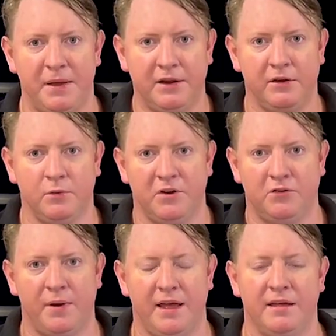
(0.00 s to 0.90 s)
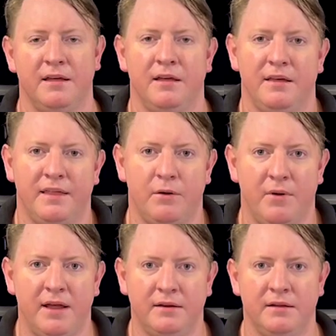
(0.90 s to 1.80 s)
depending on which way they
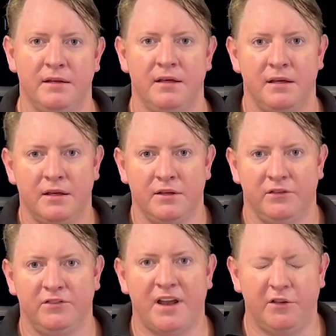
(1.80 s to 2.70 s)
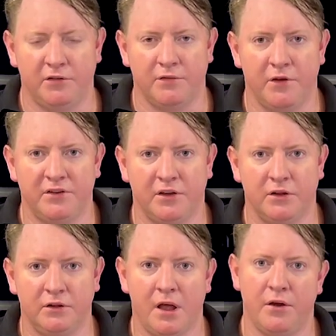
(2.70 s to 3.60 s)
run. Studs are
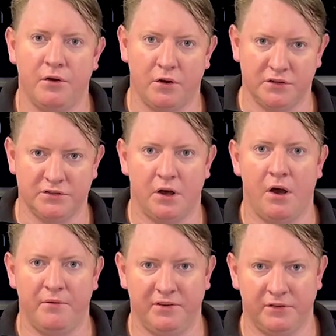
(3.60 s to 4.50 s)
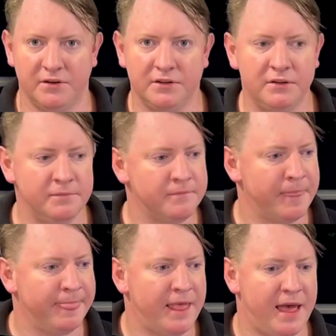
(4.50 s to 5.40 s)
vertical, nogs are horizontal,
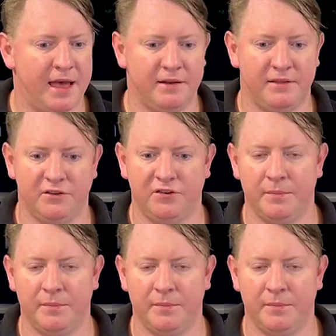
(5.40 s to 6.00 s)
and the